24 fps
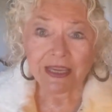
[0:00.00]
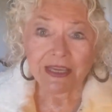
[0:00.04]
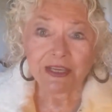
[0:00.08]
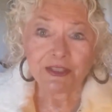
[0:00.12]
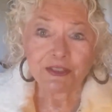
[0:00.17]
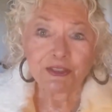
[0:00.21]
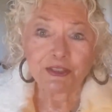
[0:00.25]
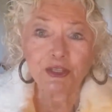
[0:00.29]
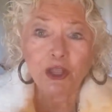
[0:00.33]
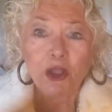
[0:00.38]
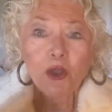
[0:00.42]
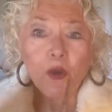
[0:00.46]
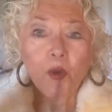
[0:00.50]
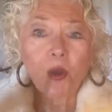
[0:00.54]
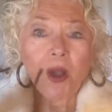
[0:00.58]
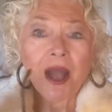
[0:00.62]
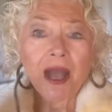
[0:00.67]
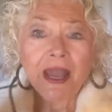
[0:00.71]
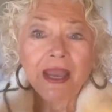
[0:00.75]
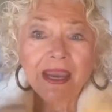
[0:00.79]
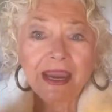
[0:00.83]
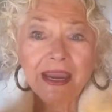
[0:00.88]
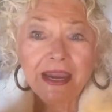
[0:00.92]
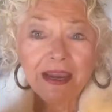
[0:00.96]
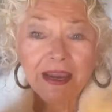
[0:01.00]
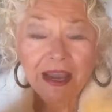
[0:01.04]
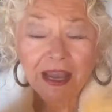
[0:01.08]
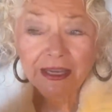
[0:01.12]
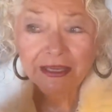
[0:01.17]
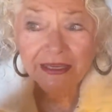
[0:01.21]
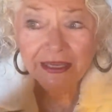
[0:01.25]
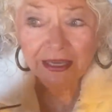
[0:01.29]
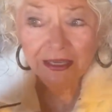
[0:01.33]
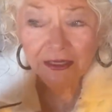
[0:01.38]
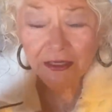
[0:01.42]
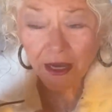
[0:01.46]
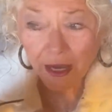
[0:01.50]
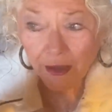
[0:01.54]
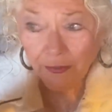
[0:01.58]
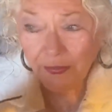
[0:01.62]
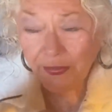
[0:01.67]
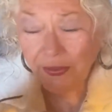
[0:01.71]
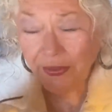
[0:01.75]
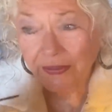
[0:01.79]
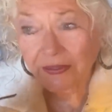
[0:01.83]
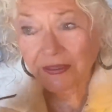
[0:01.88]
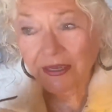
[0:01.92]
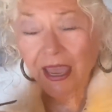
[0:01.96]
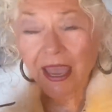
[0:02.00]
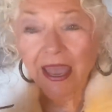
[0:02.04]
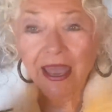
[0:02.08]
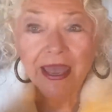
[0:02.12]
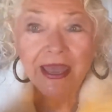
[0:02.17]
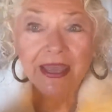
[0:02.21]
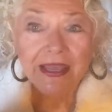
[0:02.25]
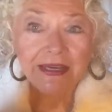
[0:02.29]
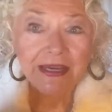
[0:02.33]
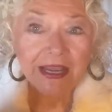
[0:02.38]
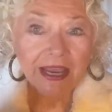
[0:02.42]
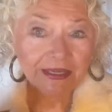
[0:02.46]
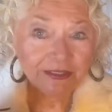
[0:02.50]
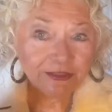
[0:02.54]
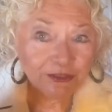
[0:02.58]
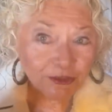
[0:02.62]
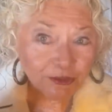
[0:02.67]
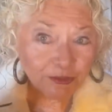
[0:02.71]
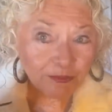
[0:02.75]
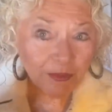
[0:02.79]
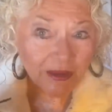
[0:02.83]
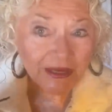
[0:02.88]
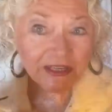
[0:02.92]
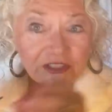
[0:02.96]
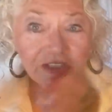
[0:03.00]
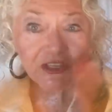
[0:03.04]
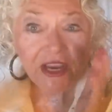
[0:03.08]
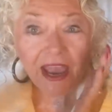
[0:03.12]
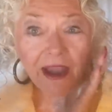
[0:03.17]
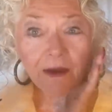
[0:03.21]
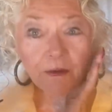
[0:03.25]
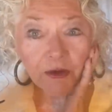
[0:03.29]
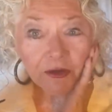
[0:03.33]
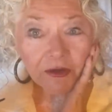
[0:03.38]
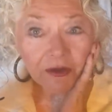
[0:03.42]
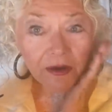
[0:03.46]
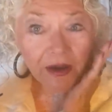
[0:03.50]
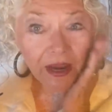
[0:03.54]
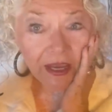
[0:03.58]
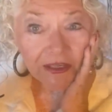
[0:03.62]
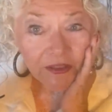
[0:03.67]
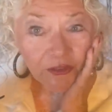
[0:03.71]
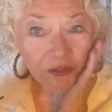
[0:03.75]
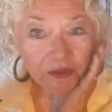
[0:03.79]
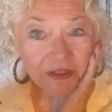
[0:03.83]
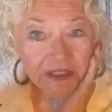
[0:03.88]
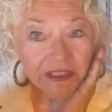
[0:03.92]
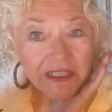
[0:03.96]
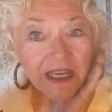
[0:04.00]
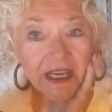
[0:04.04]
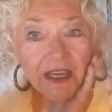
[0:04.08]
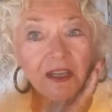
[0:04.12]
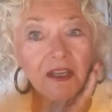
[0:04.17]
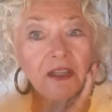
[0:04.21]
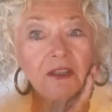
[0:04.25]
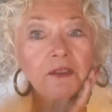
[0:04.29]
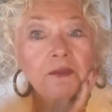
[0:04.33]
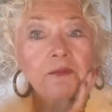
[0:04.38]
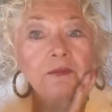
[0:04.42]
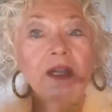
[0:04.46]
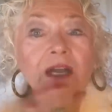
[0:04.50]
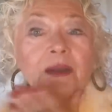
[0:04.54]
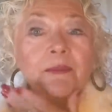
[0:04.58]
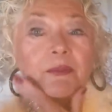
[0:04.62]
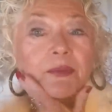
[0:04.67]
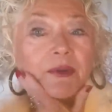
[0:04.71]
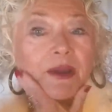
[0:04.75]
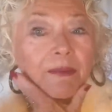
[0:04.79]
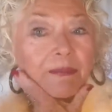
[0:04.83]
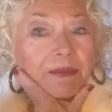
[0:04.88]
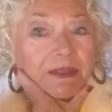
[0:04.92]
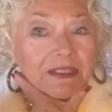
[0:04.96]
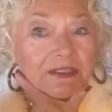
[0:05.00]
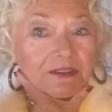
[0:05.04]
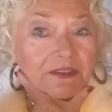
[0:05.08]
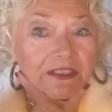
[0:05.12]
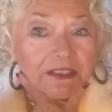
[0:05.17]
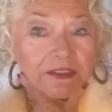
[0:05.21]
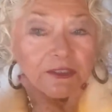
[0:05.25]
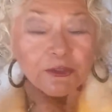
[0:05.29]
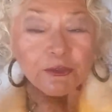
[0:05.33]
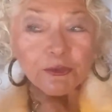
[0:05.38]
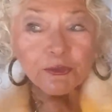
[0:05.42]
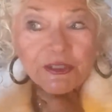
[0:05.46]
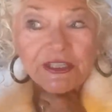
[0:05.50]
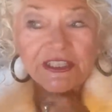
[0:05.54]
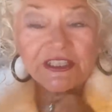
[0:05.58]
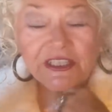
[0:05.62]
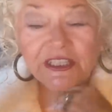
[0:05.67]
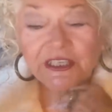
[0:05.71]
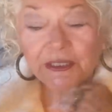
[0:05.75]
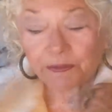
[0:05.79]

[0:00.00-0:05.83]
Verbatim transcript: So I got up and I took my shower. As you can tell, I'm probably a little greasy